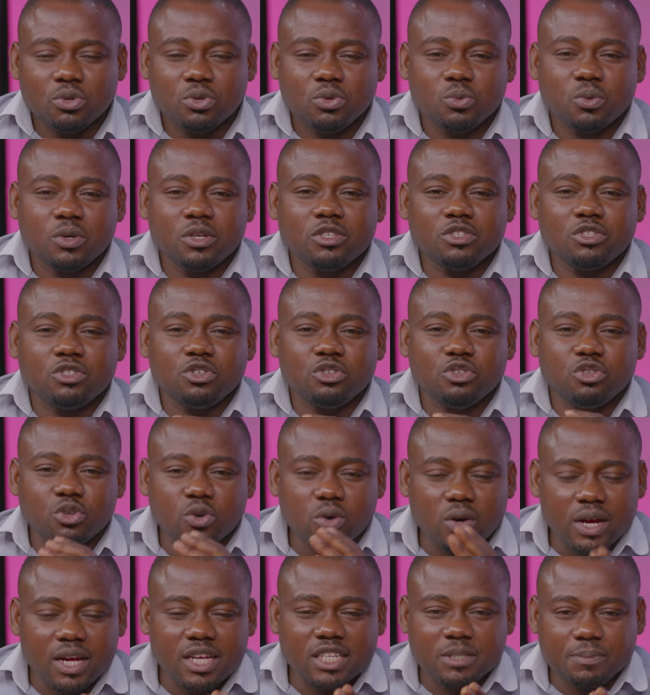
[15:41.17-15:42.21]
What is
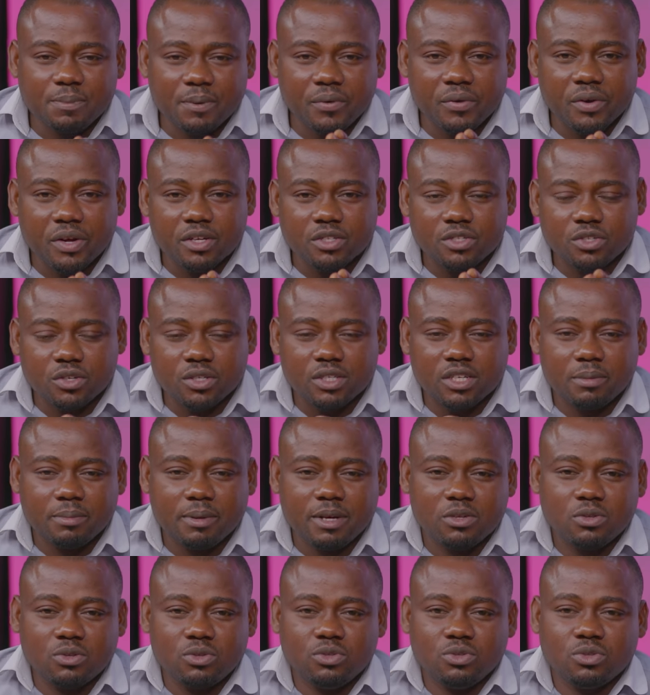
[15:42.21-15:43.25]
your experience on
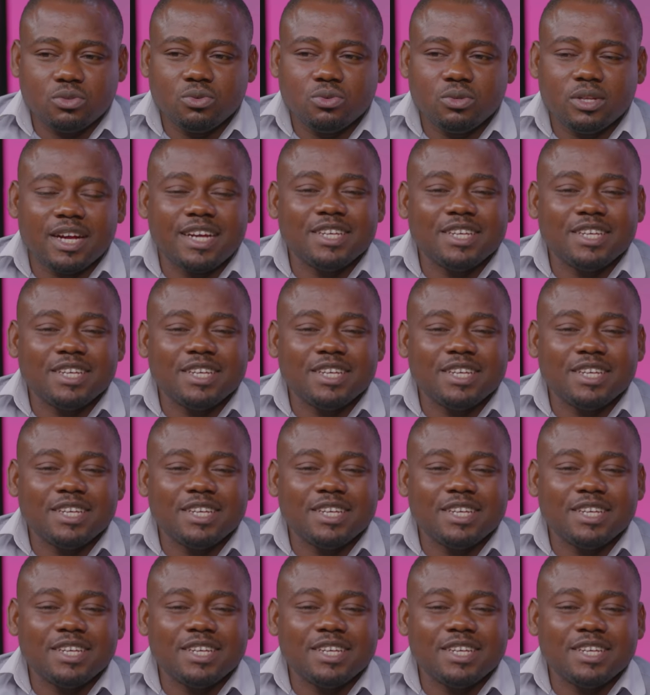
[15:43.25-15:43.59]
daba.school?